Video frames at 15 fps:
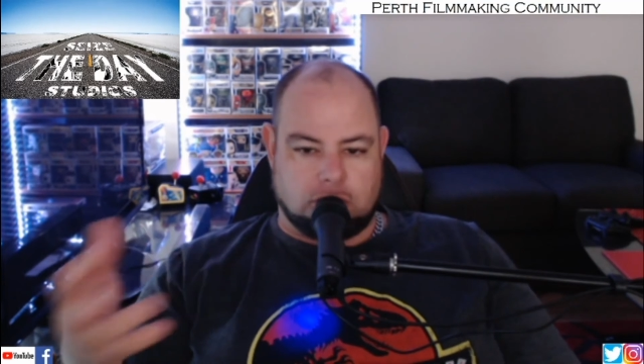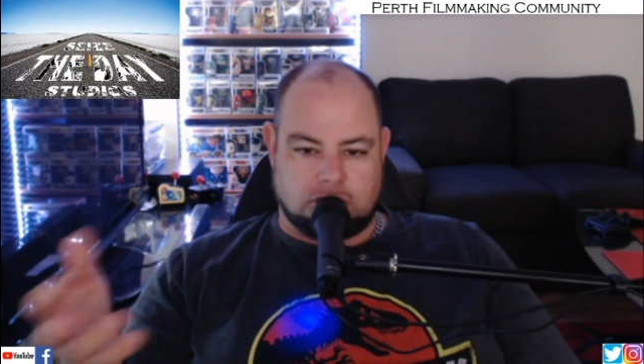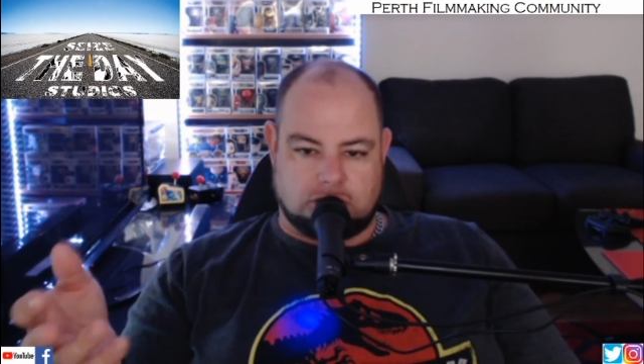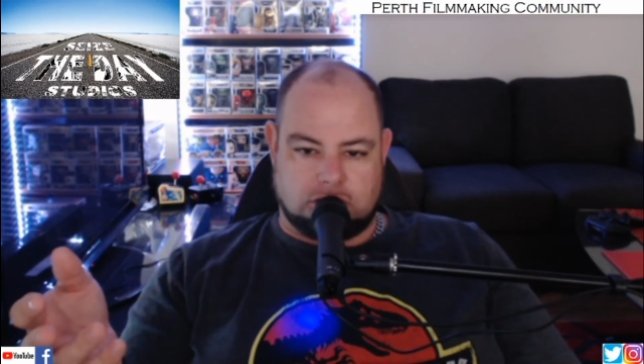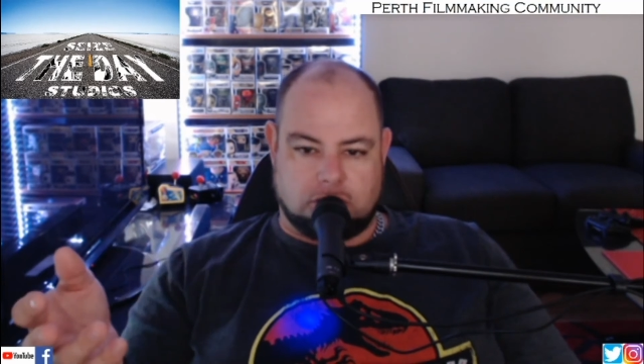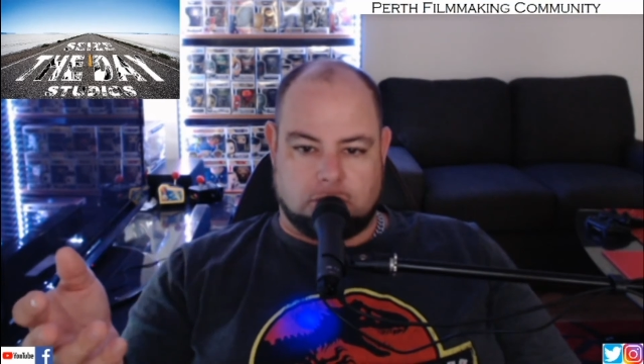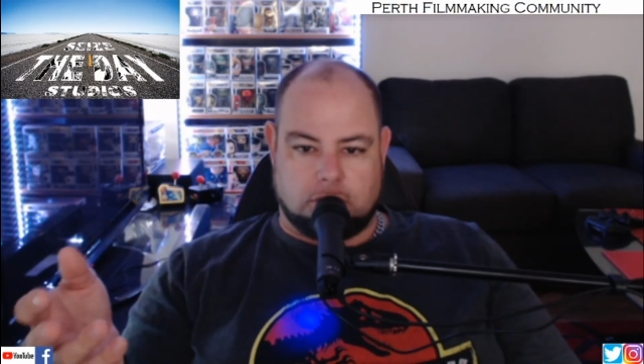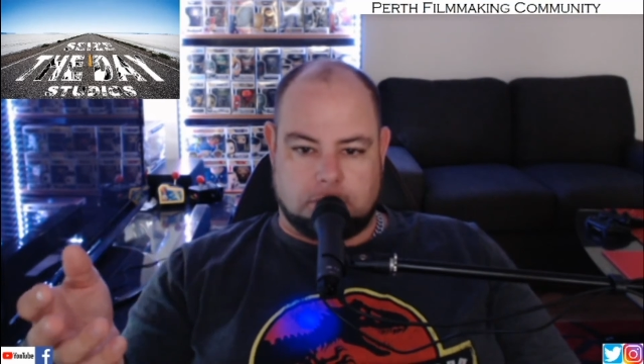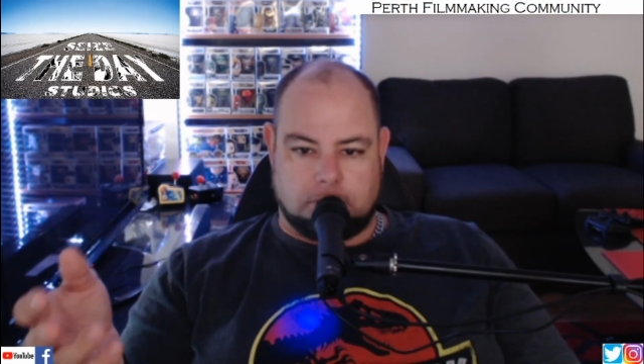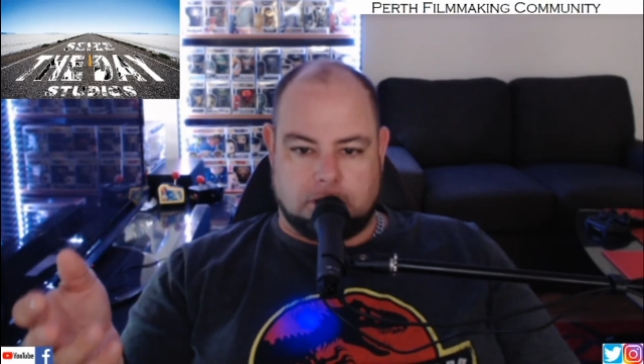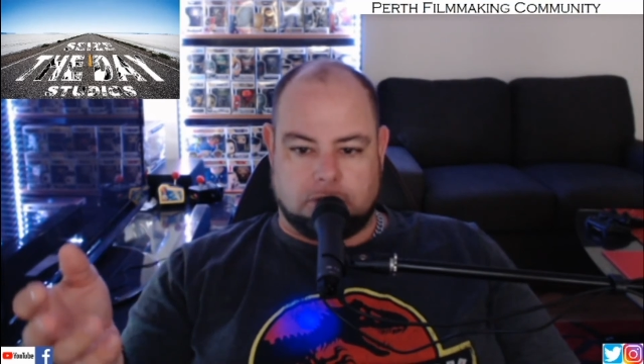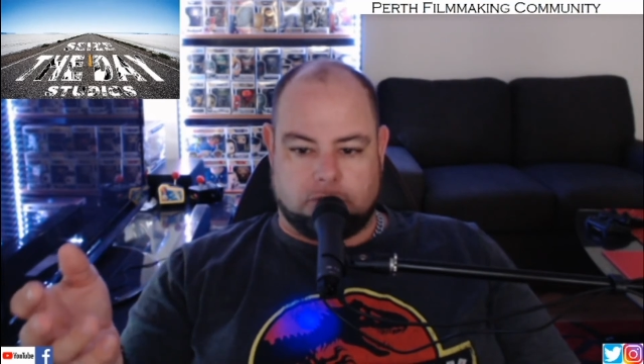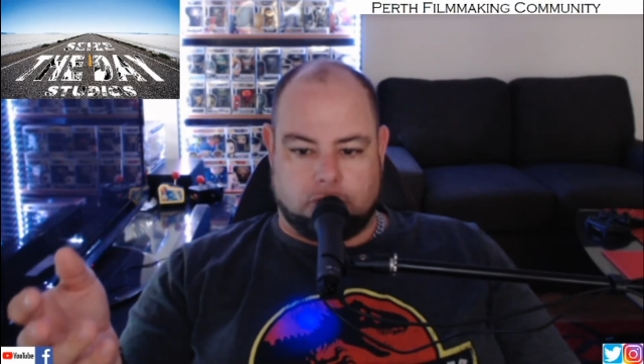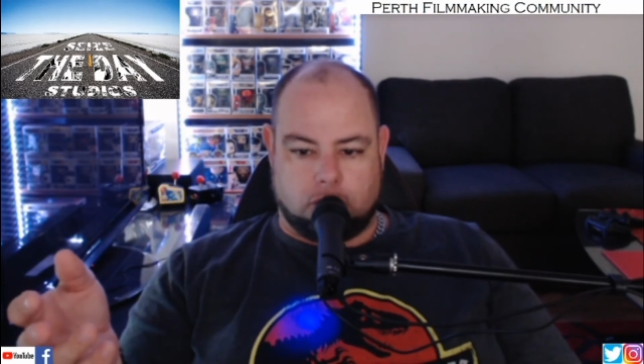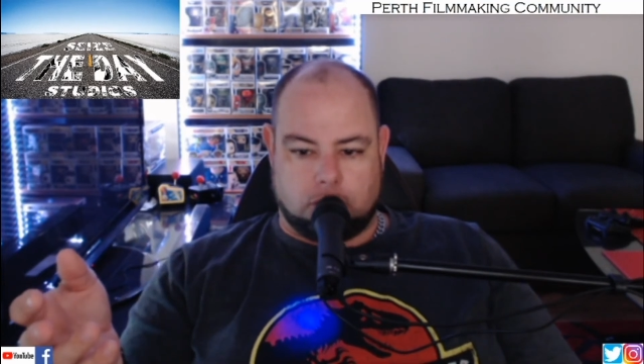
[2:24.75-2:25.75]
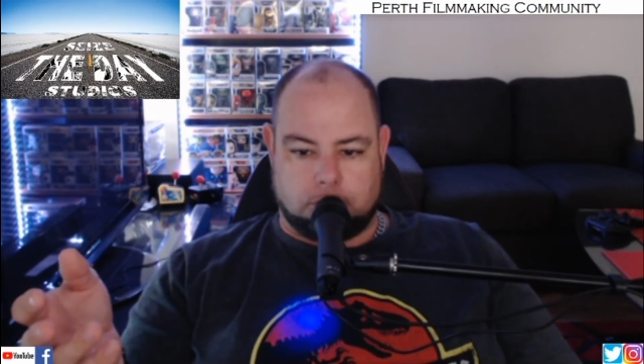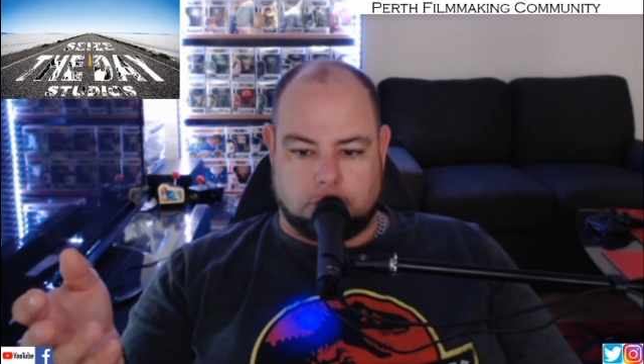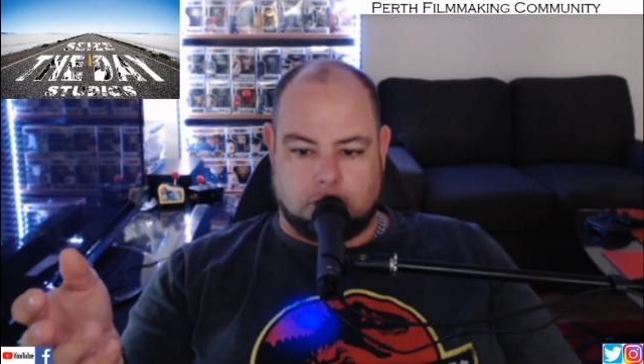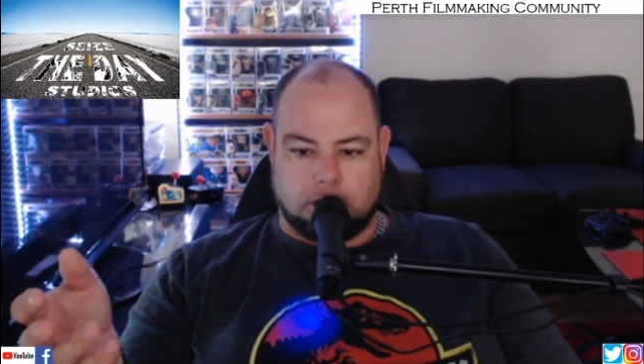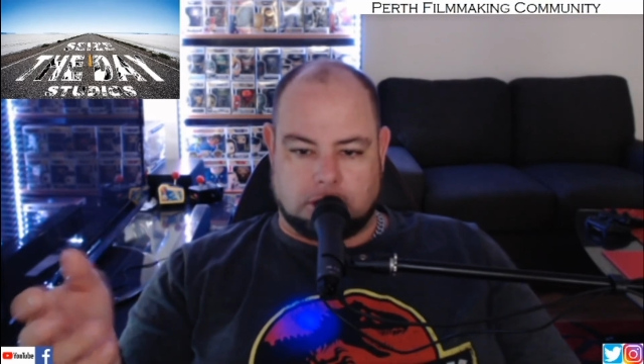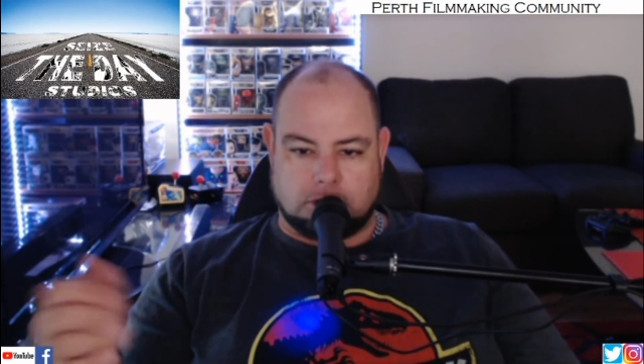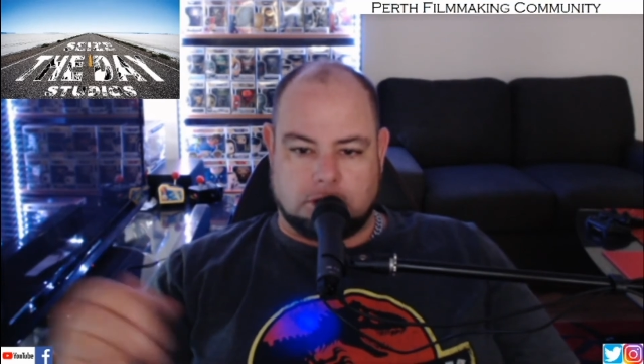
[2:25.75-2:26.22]
necessarily be the final
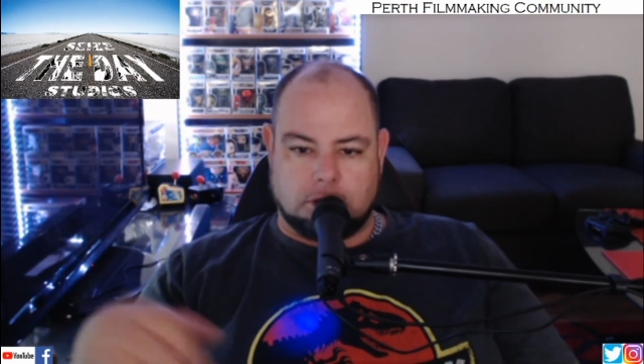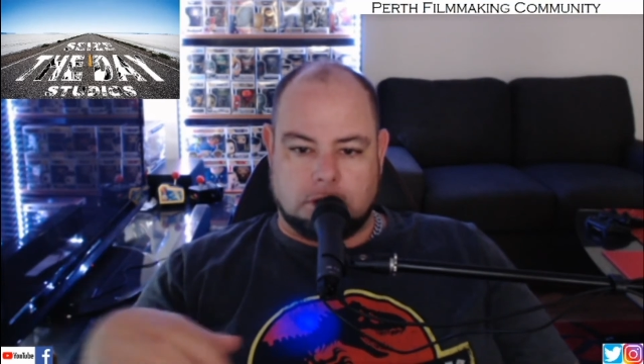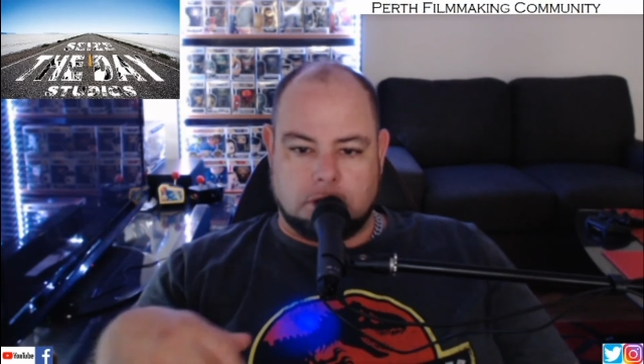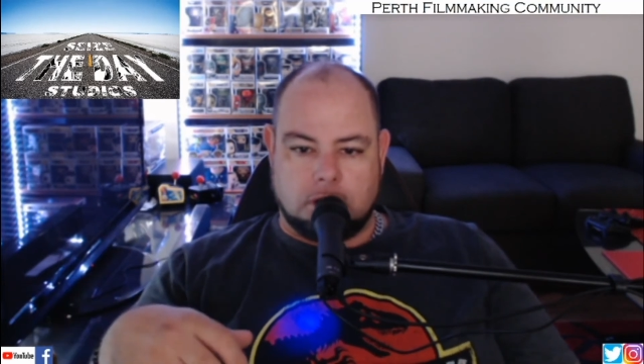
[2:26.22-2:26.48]
product.